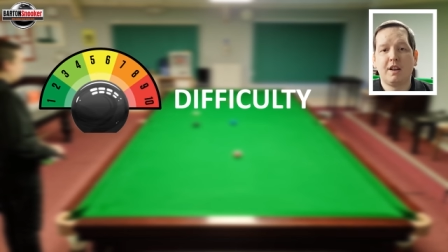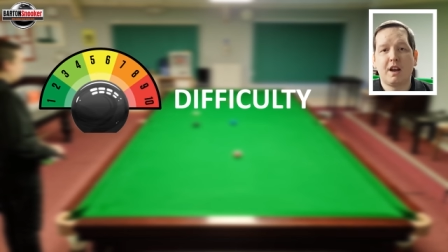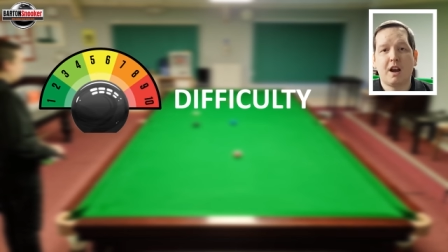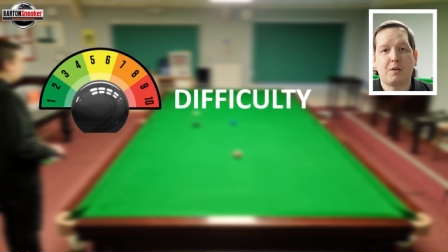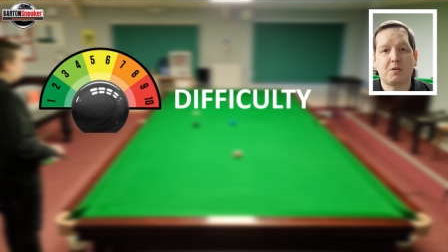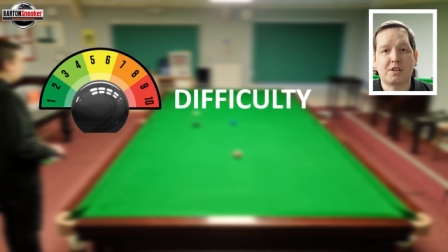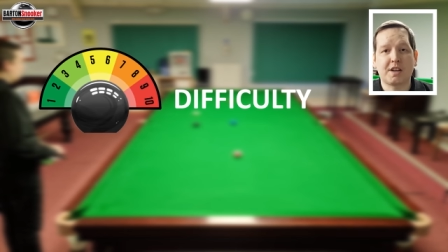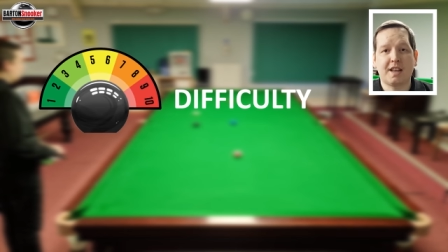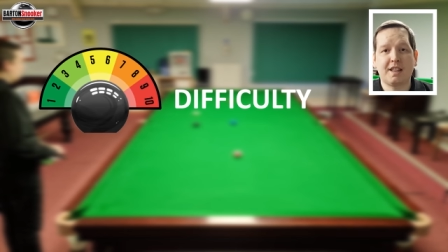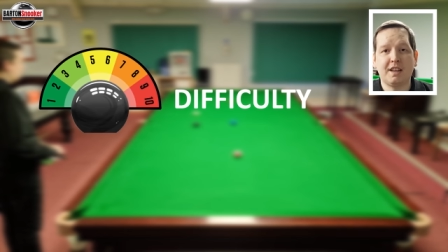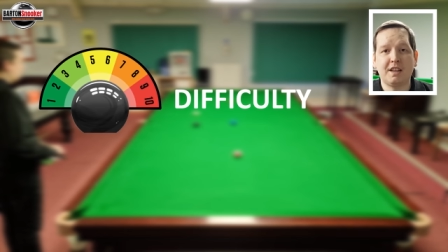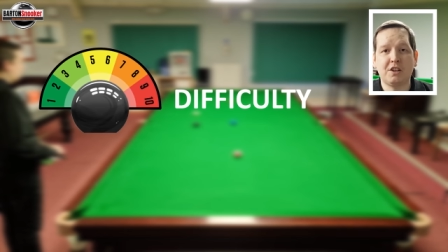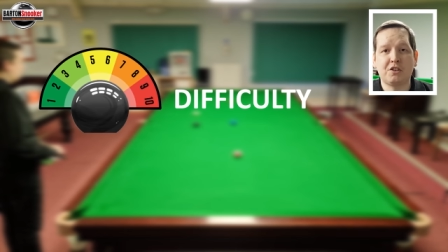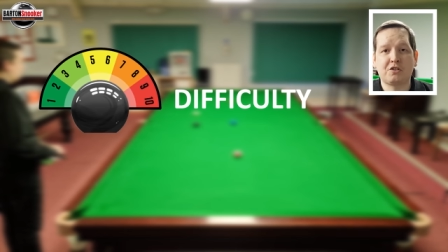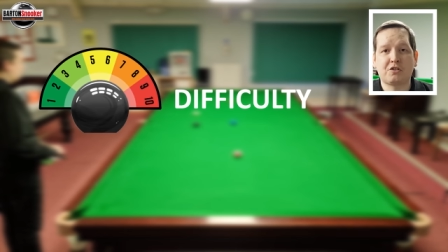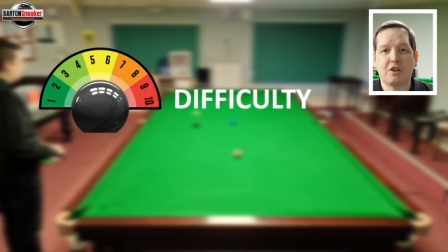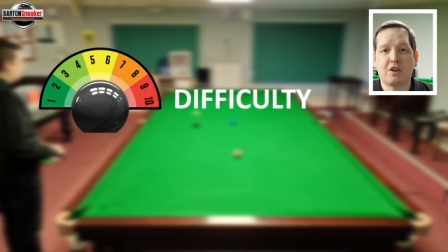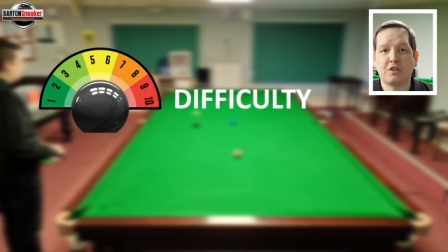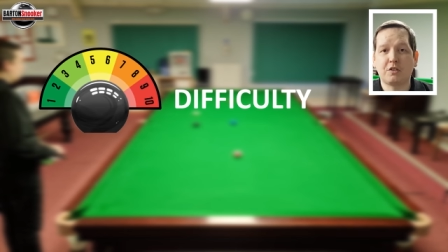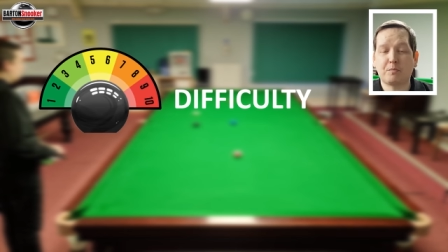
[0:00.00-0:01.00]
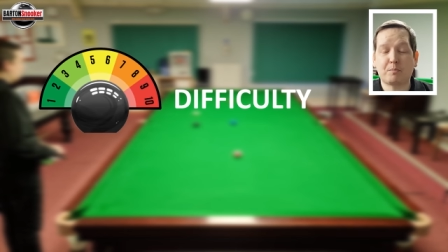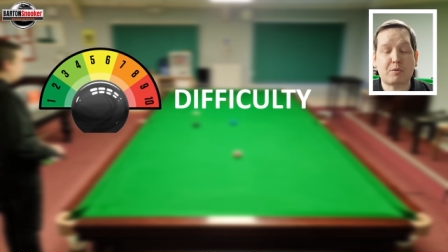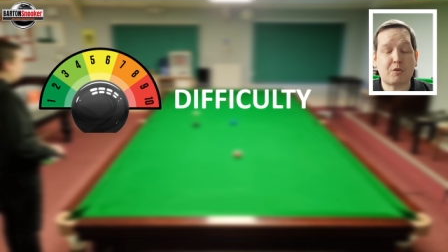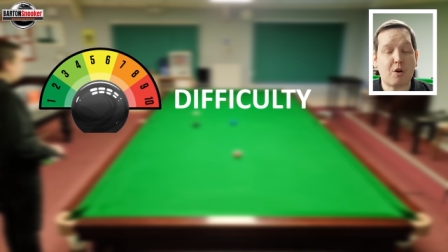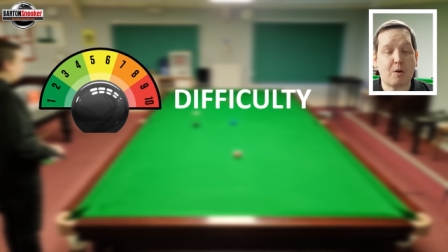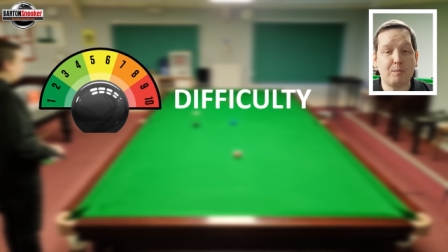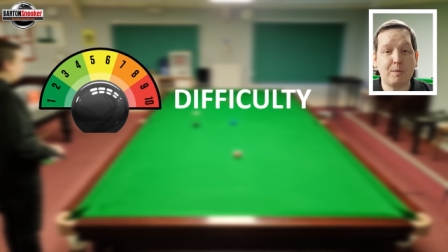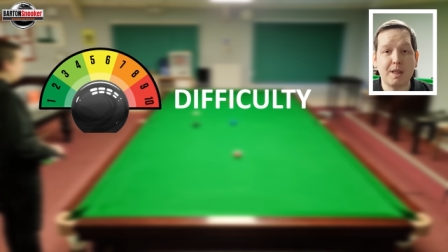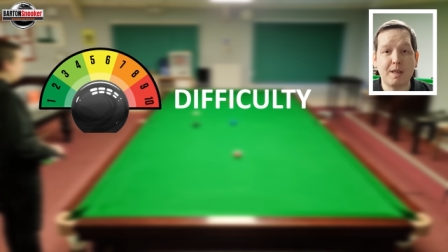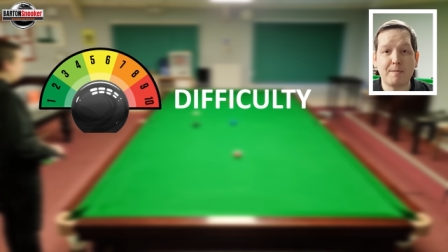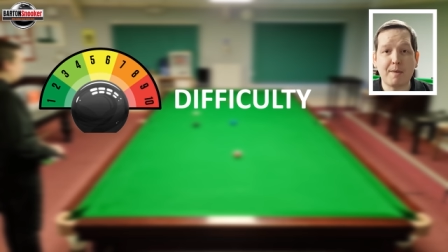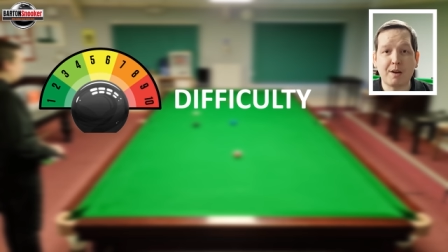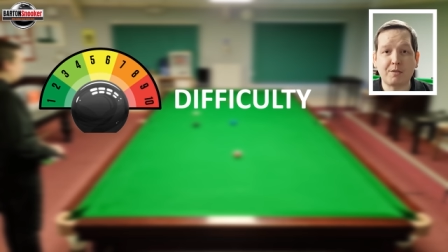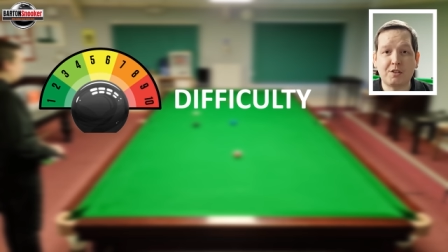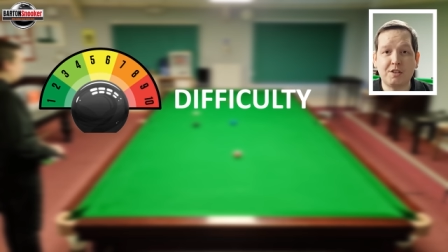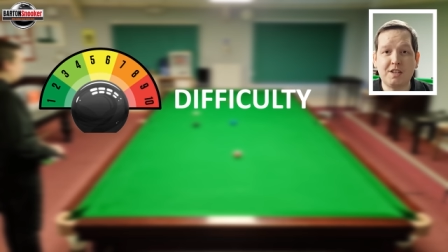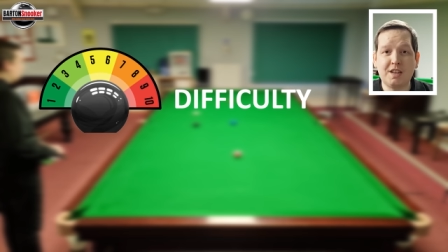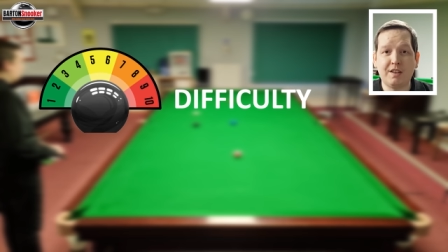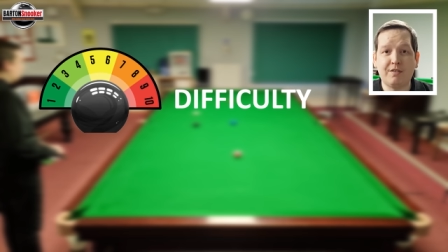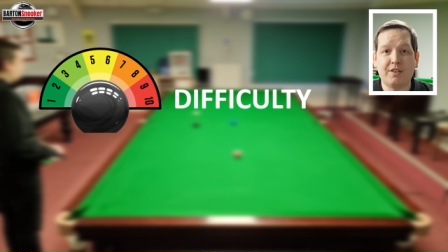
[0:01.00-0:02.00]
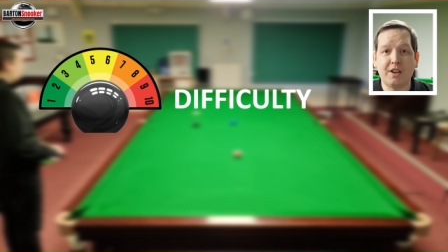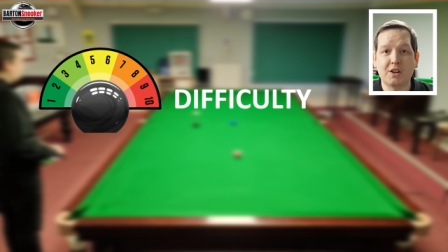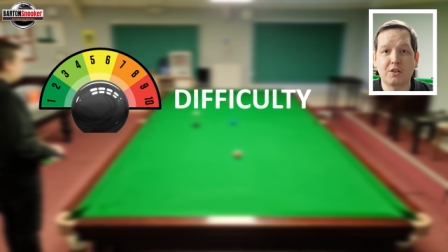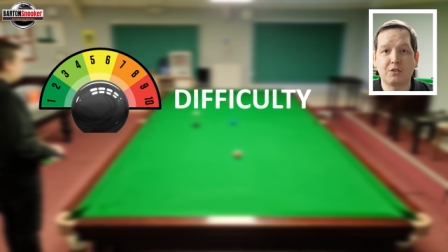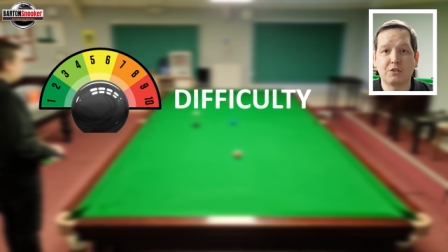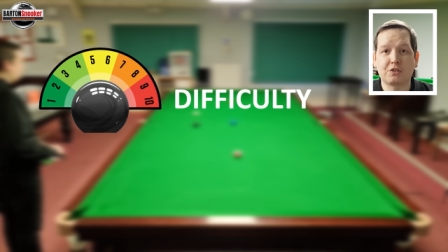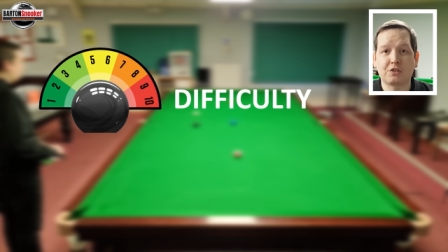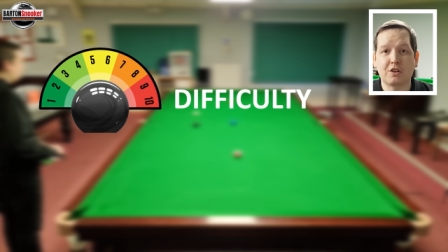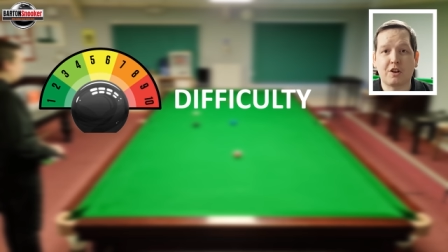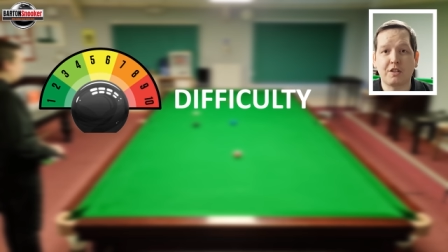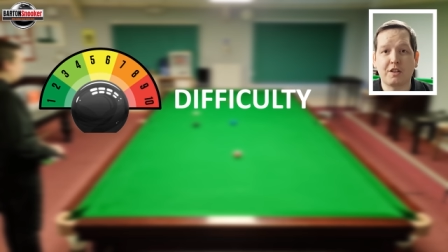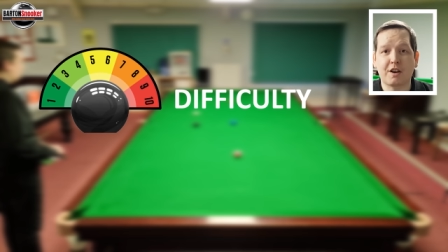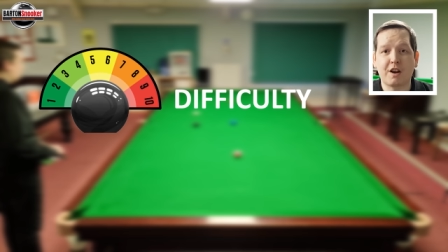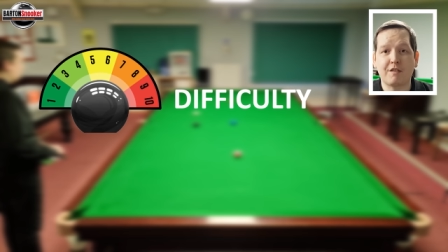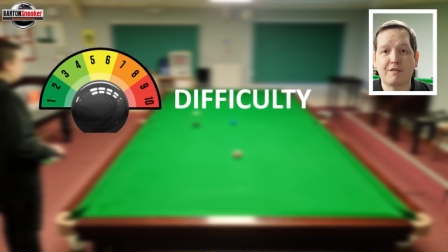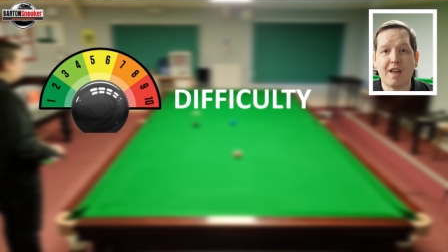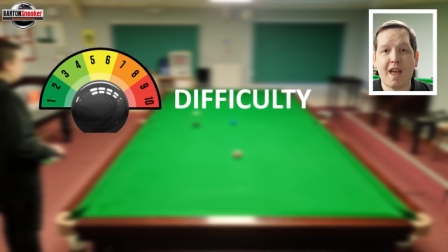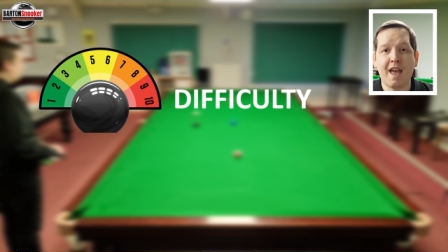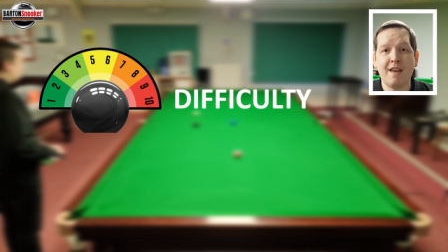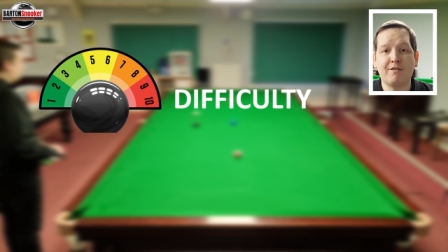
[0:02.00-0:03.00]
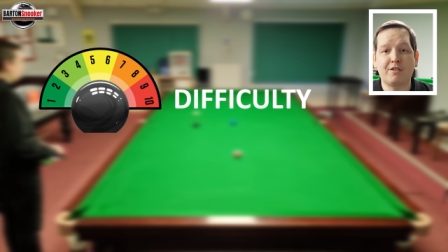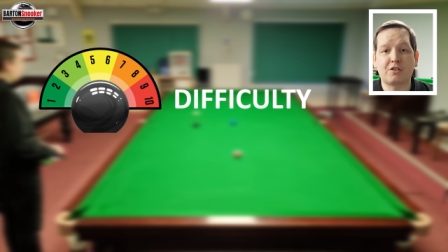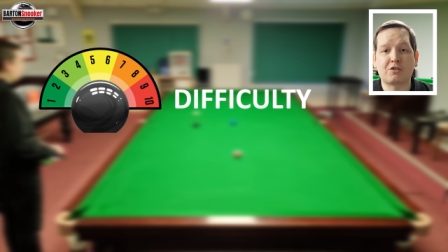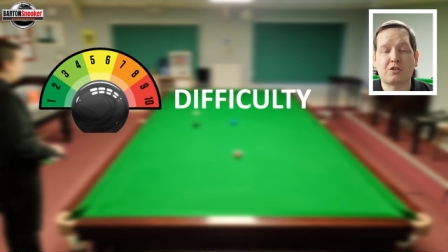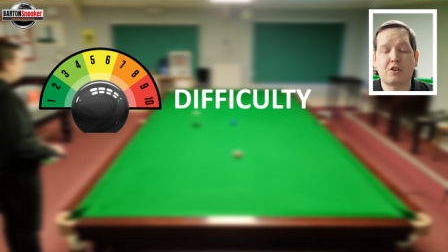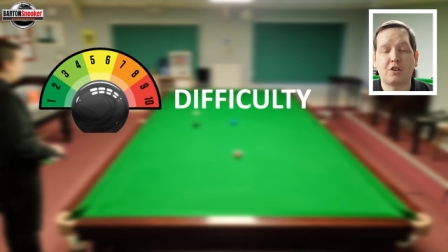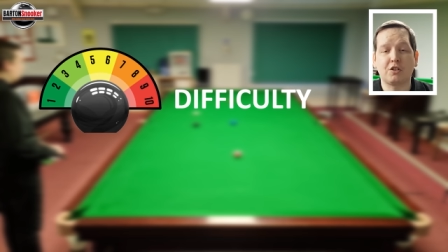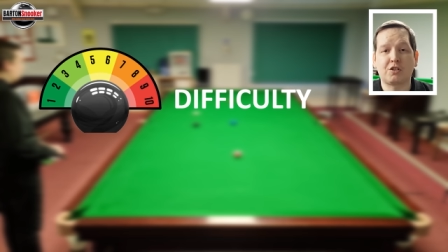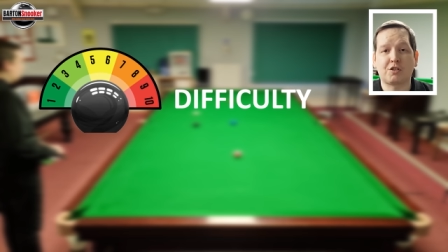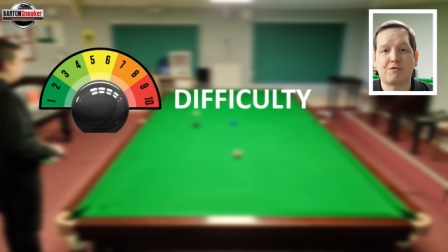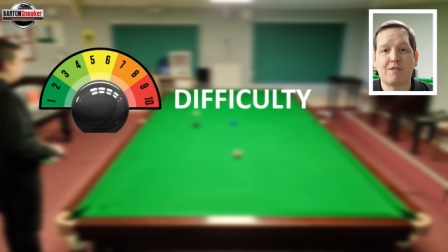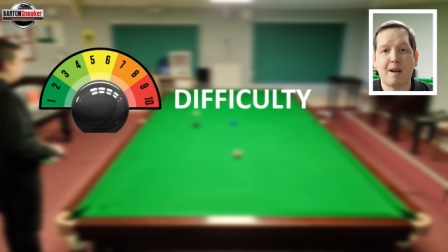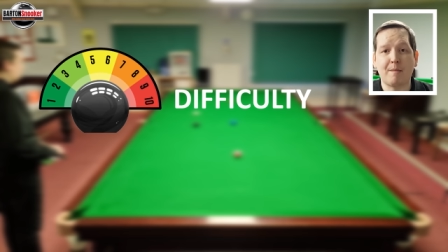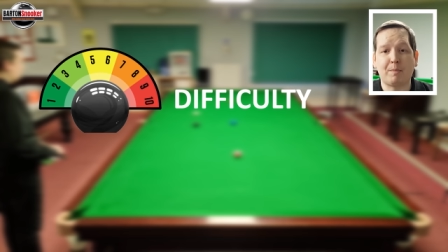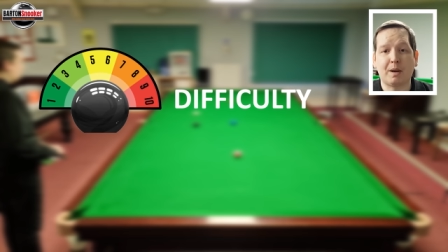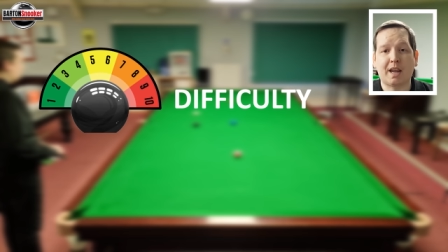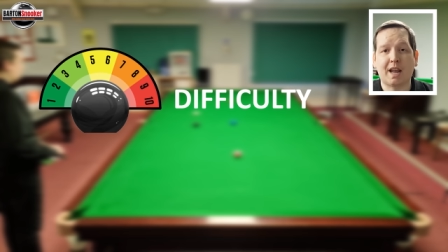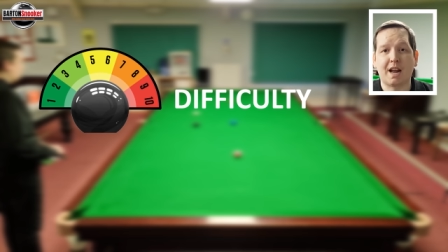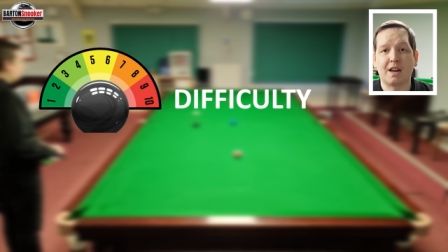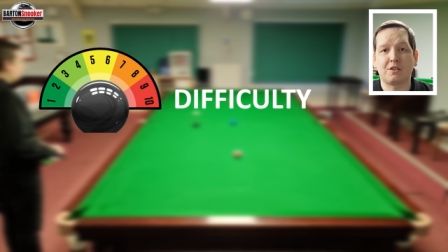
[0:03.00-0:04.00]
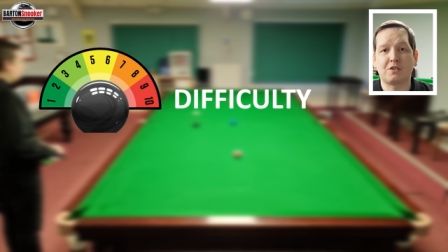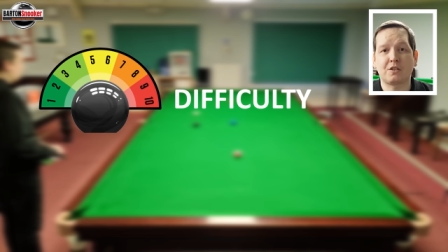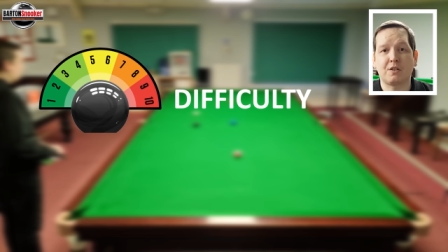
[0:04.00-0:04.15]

I would say that this shot, probably the most difficult shot that I've ever tried to replicate.